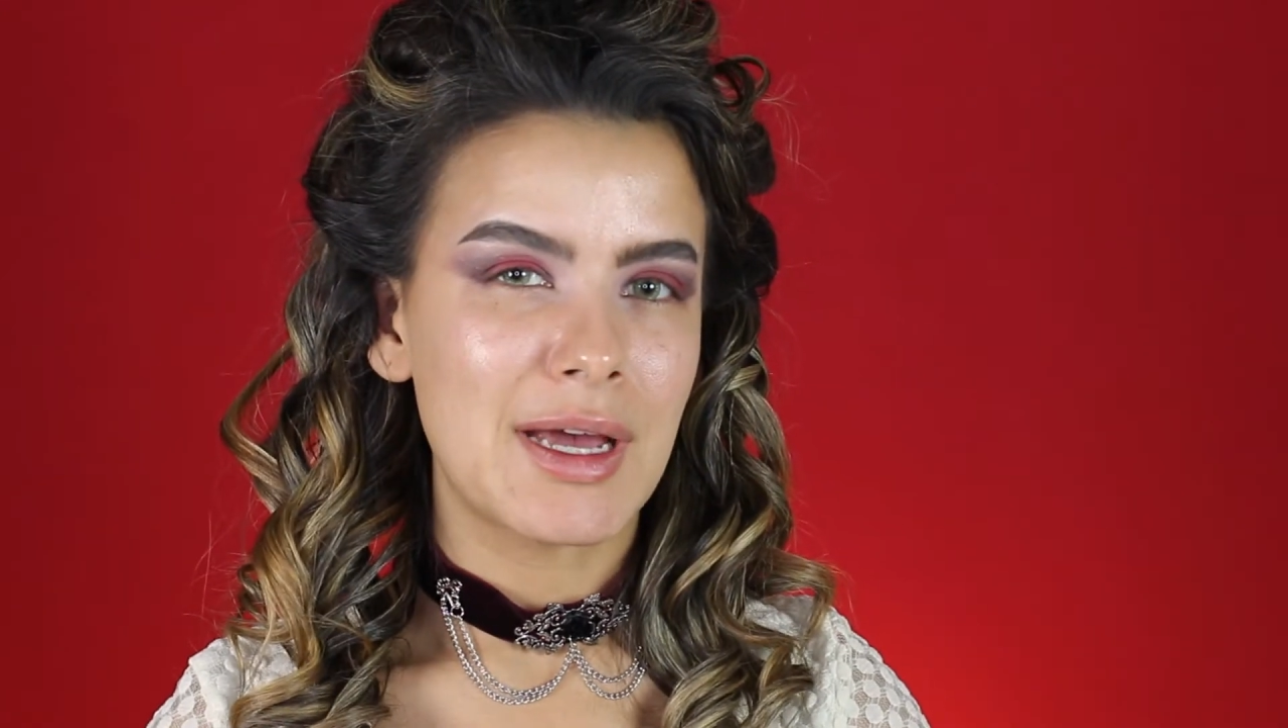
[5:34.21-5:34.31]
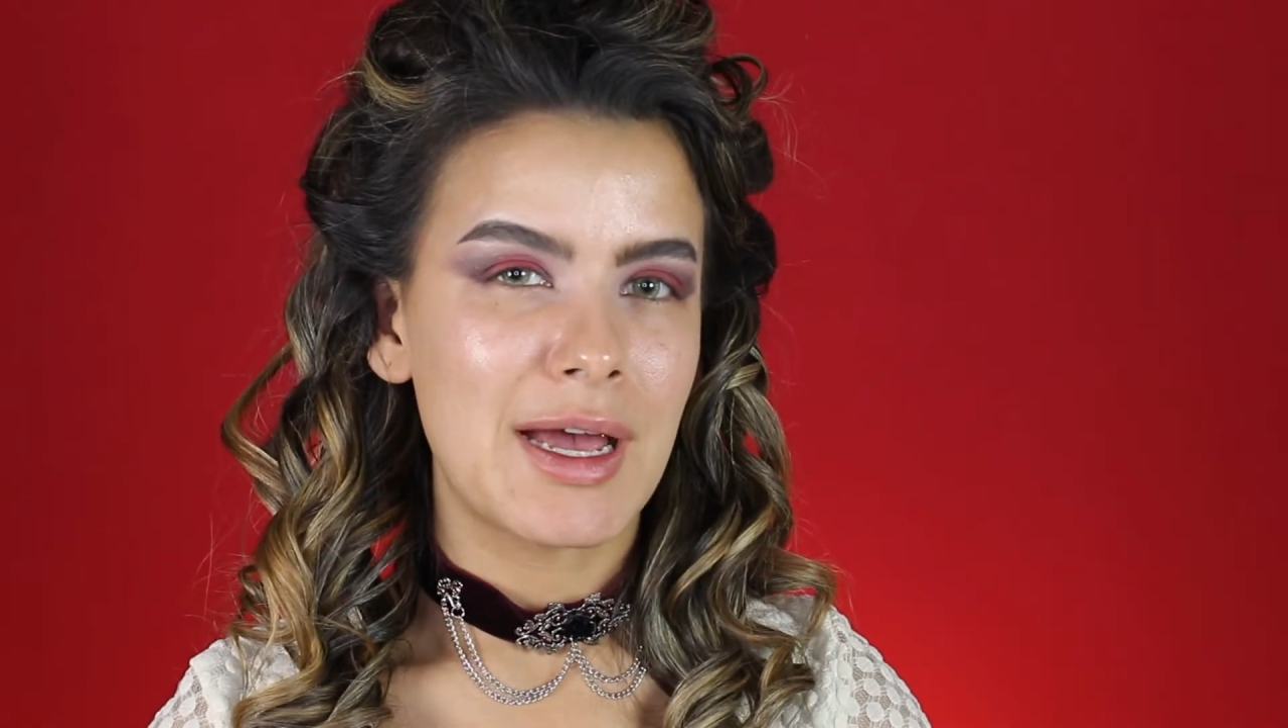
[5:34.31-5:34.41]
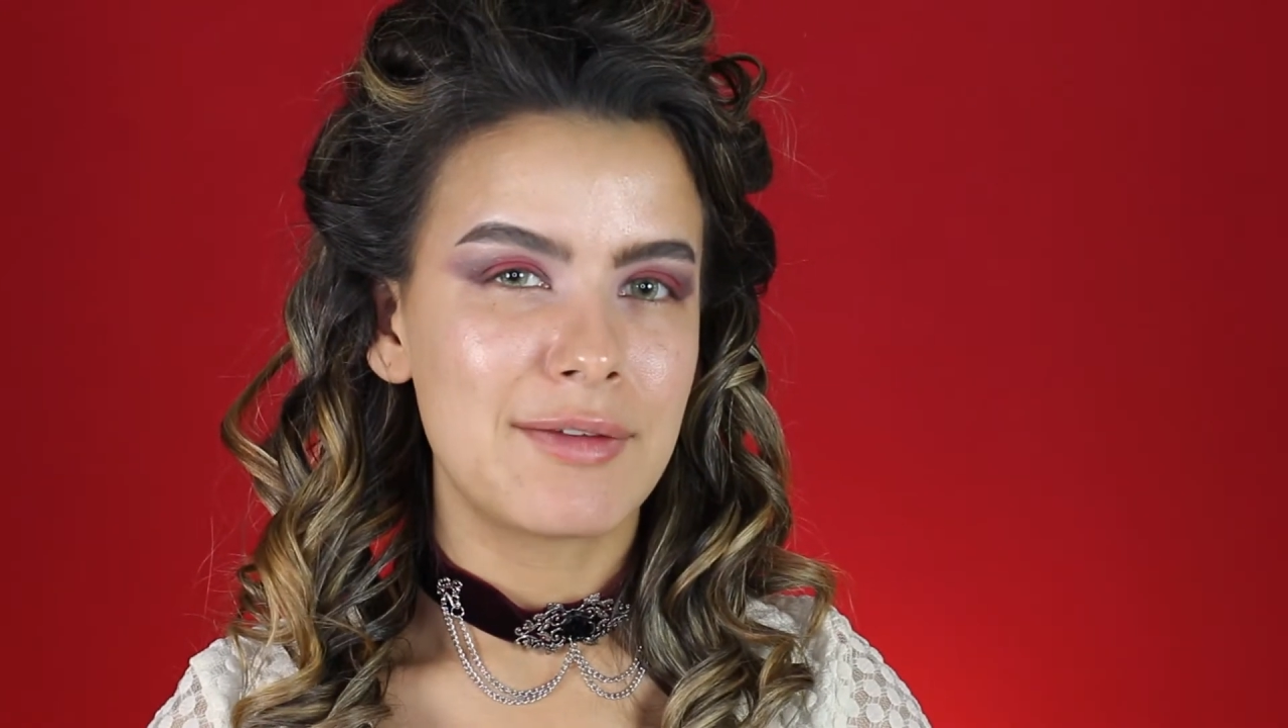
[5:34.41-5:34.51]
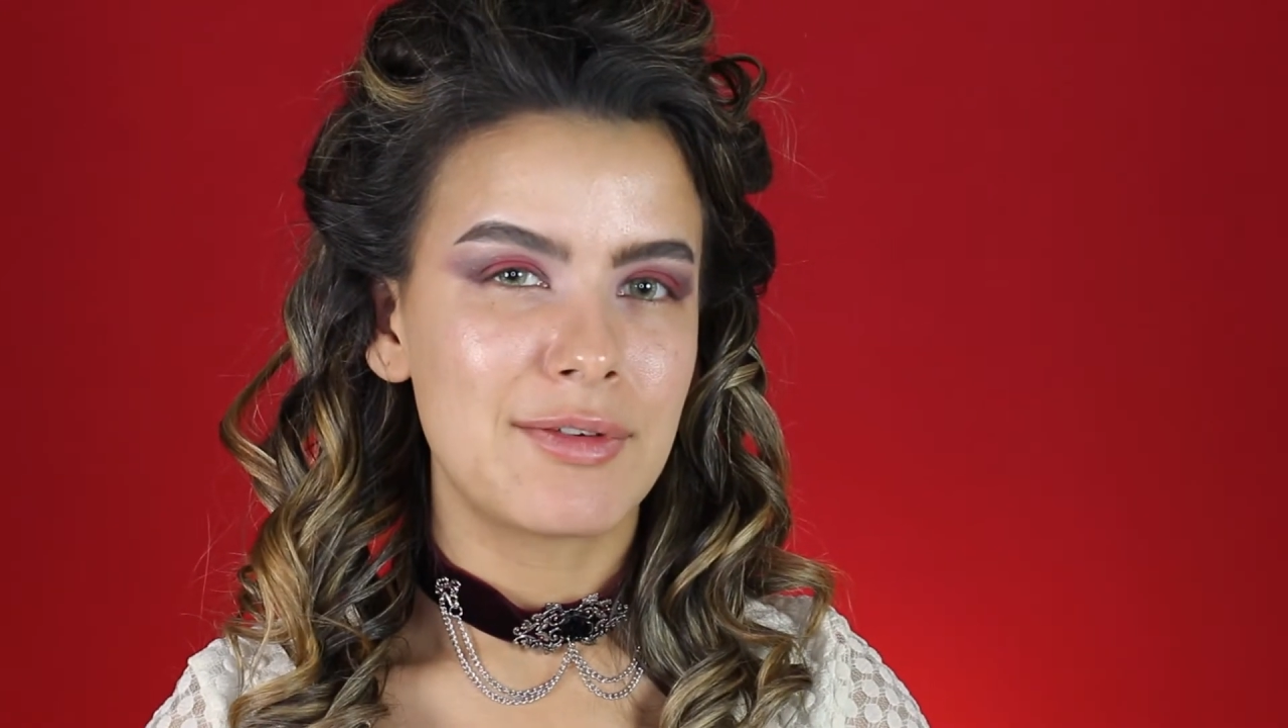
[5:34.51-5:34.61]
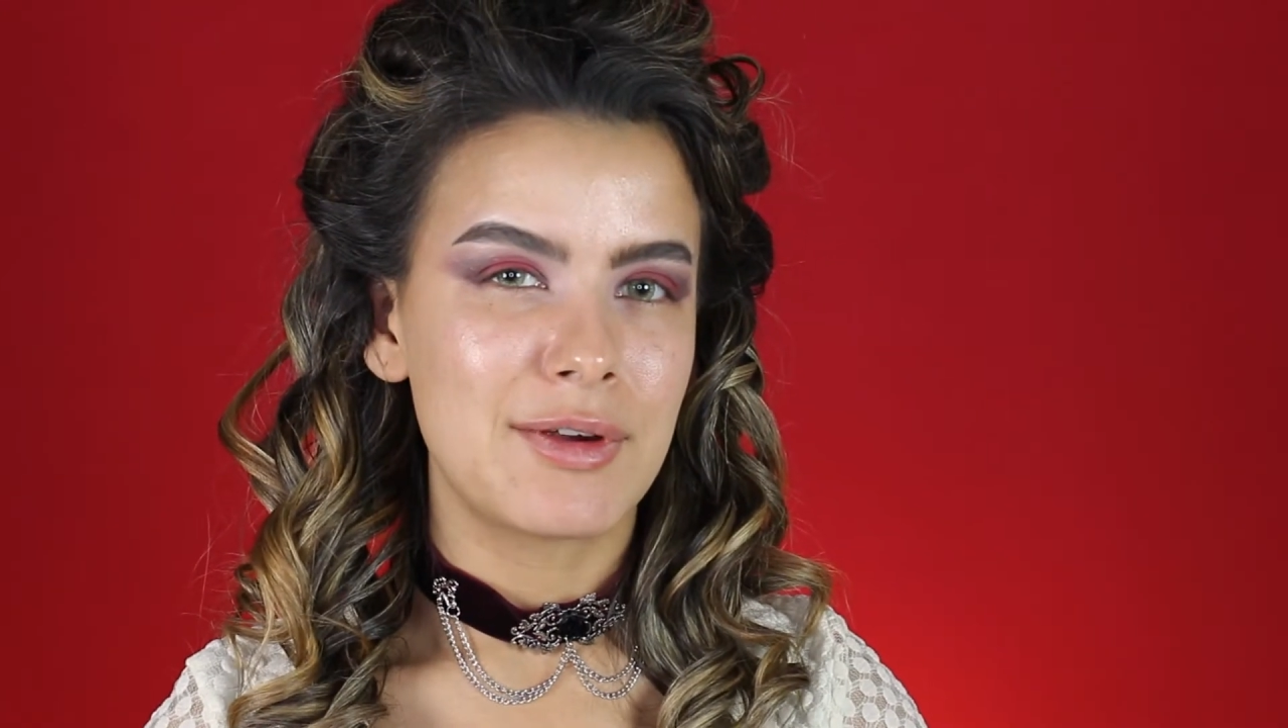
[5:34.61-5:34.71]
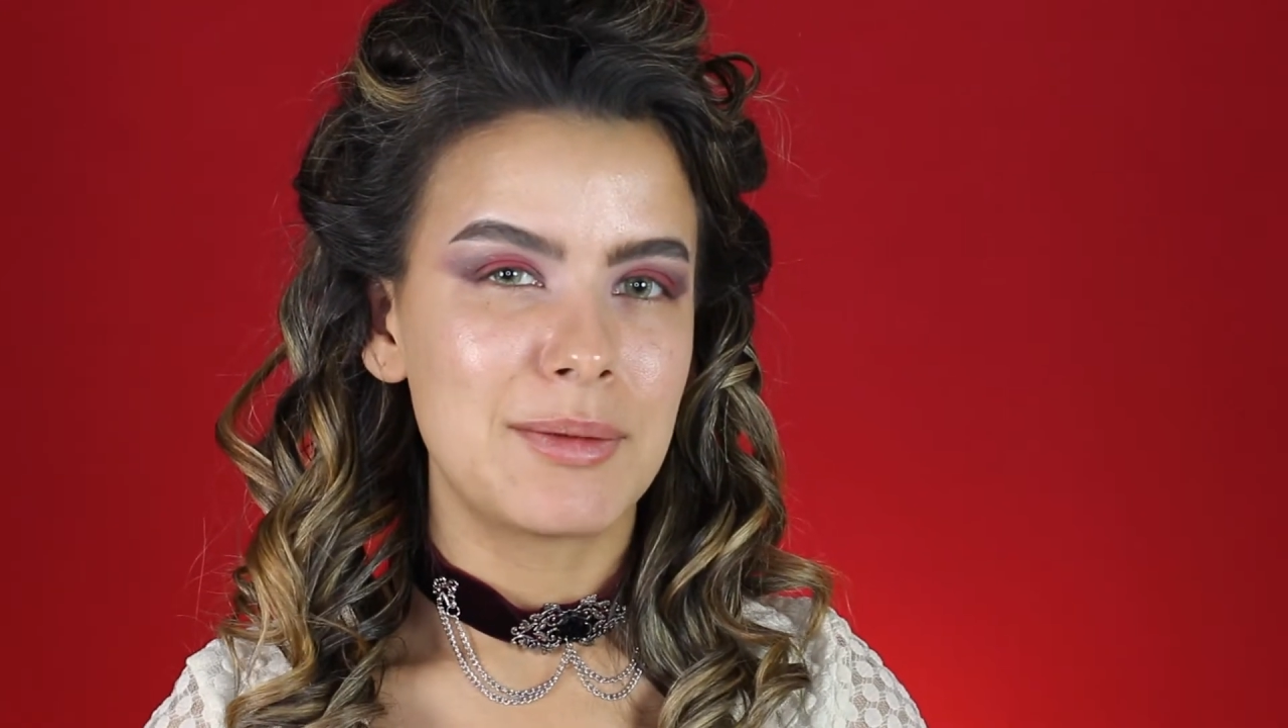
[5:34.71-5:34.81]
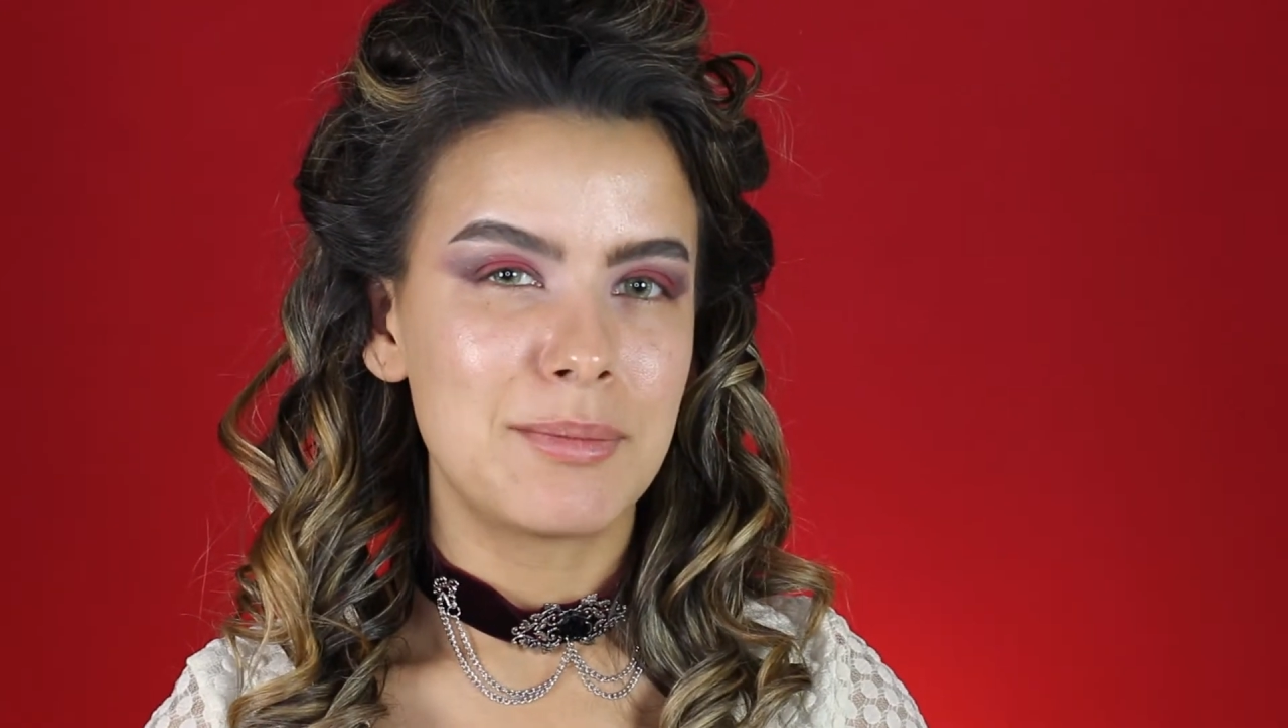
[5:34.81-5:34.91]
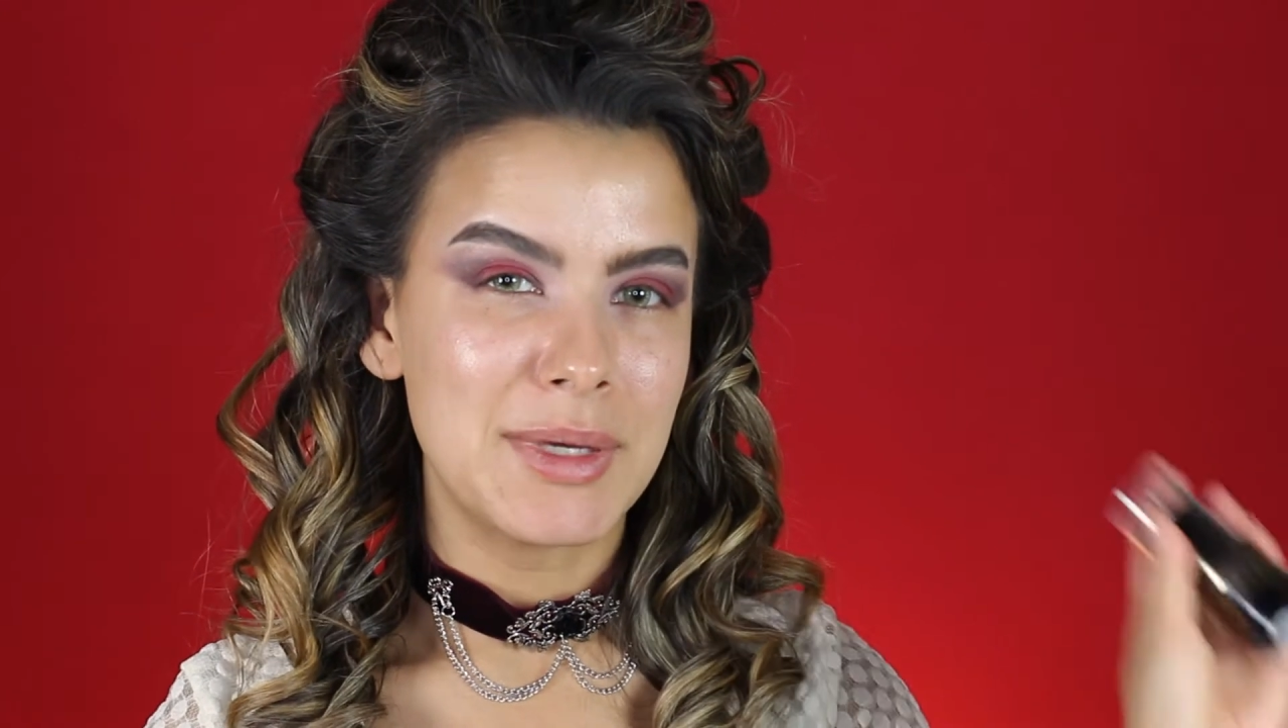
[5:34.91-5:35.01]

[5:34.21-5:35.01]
Ivory